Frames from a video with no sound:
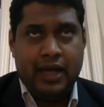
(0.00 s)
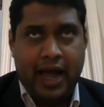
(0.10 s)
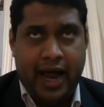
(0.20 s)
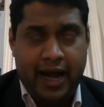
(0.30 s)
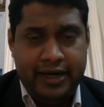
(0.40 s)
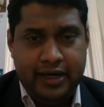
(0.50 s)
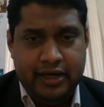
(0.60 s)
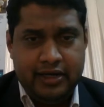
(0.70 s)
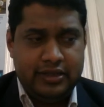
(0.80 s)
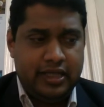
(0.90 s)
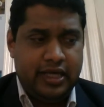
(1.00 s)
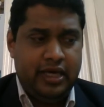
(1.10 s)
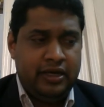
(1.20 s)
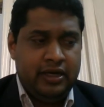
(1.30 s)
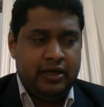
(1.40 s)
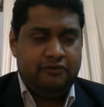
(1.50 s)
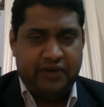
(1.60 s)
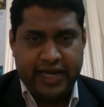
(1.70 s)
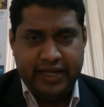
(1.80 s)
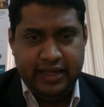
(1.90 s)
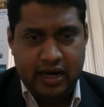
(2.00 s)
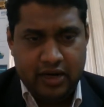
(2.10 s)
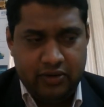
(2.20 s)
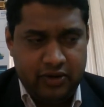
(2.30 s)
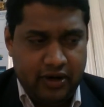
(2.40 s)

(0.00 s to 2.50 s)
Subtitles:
and the final round